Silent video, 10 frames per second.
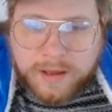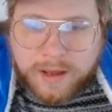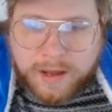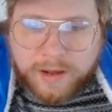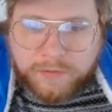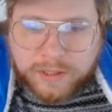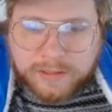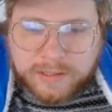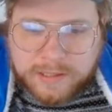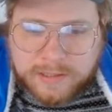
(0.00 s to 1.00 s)
Uh, I feel like
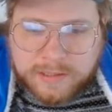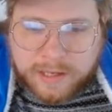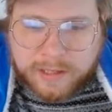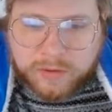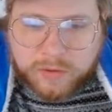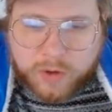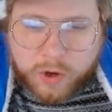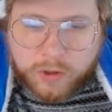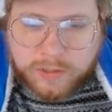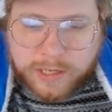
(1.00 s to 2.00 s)
these, like,
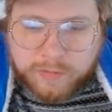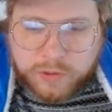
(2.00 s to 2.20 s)
cards kind of